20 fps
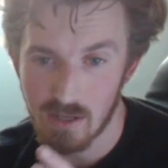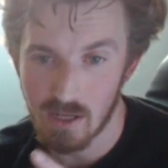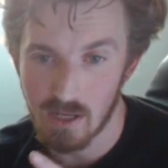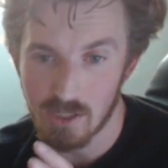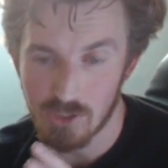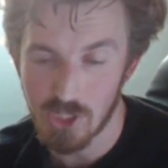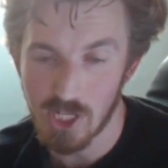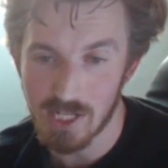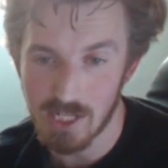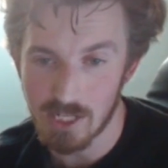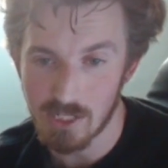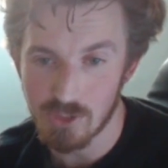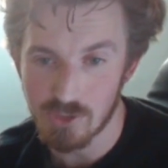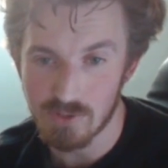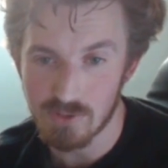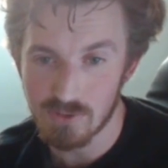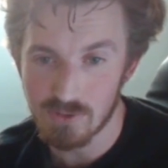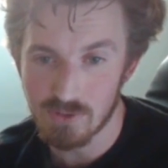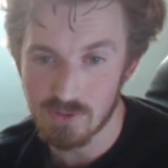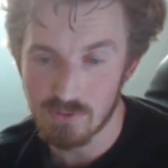jet
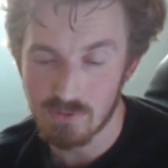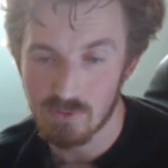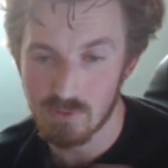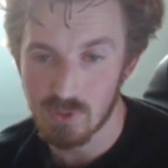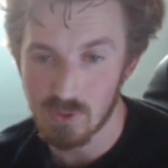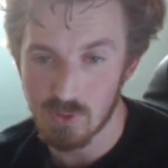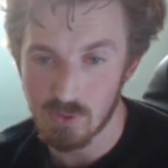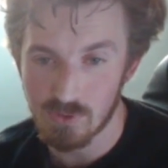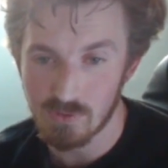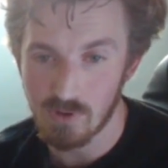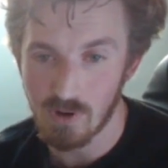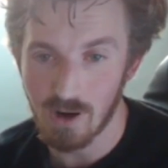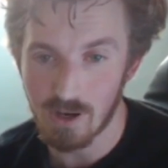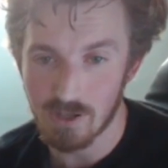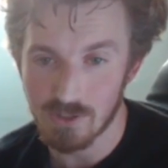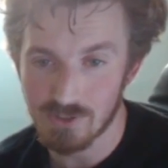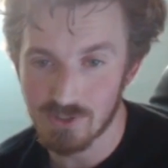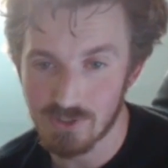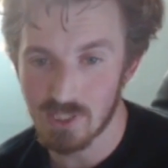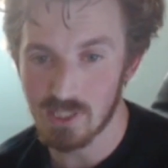engines used for
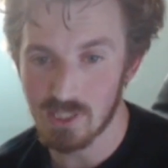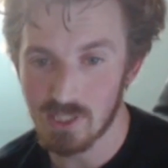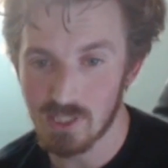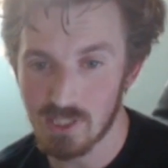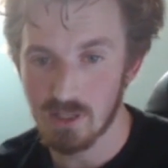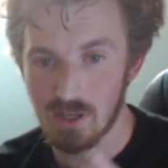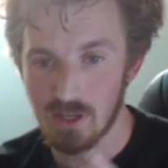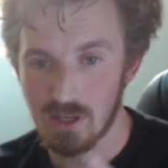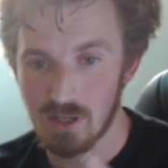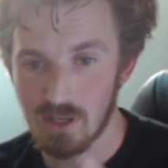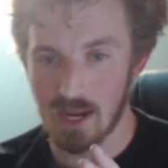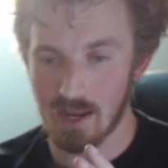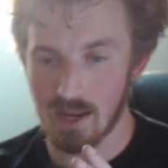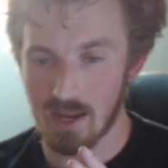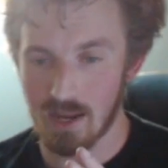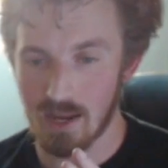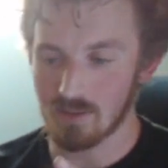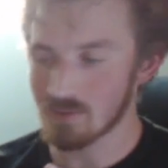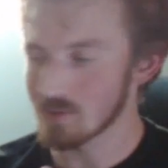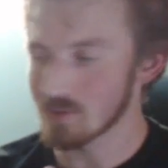RC,
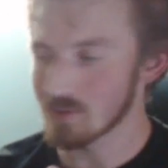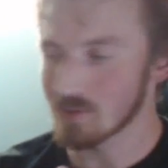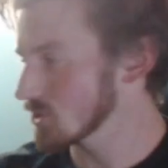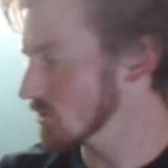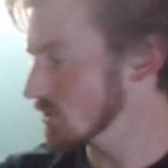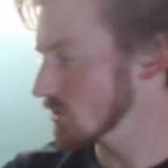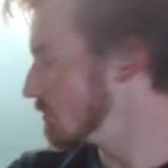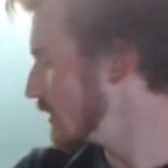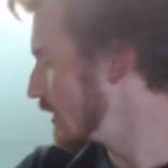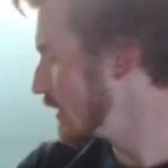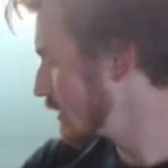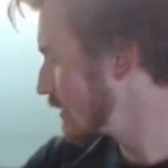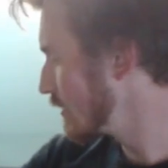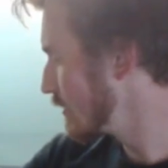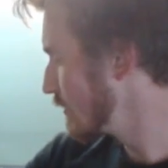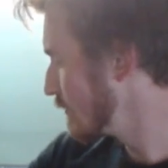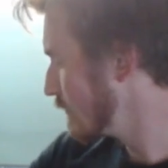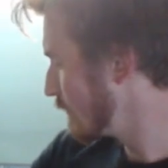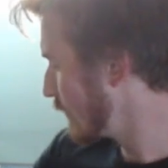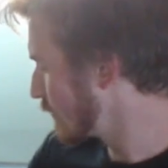and they're not too big,
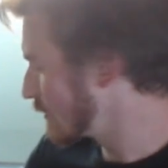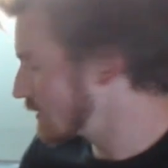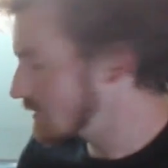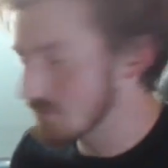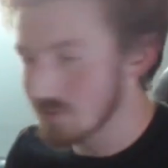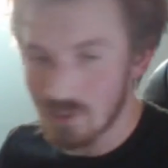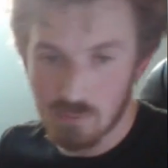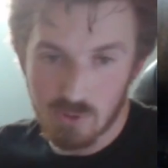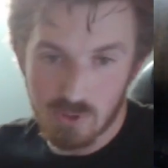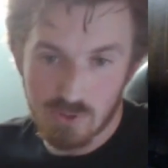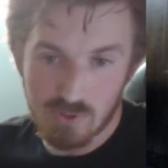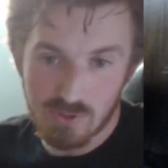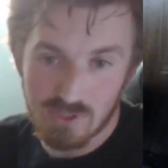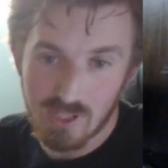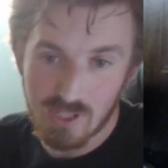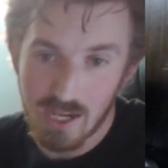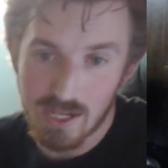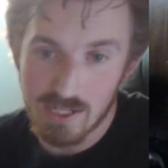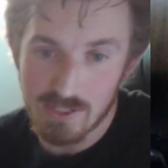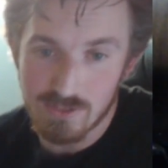fairly similar in
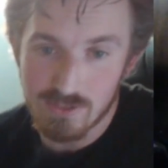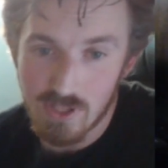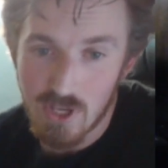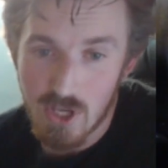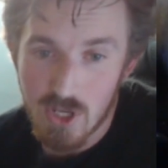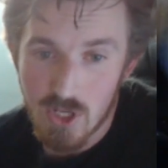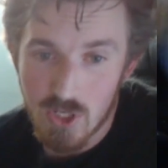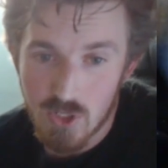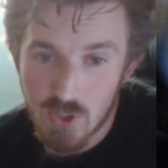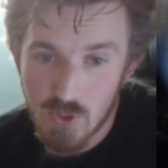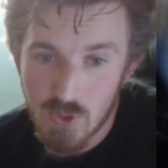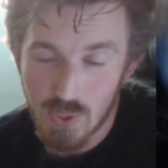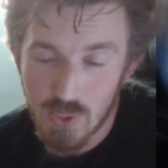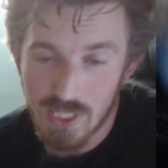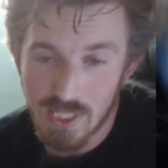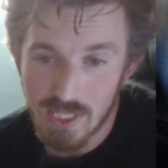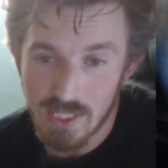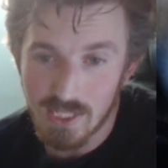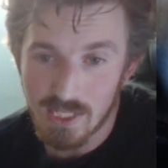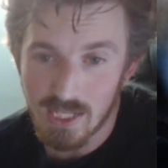size to the
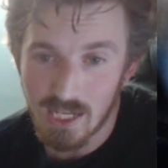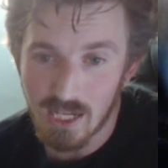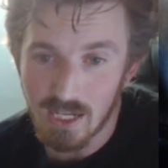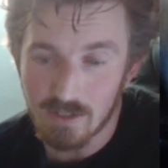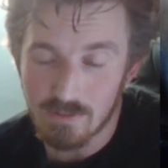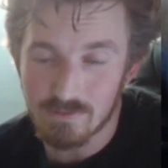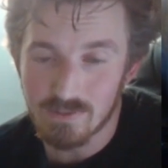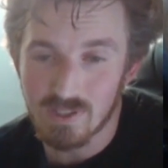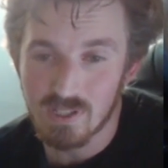EDF.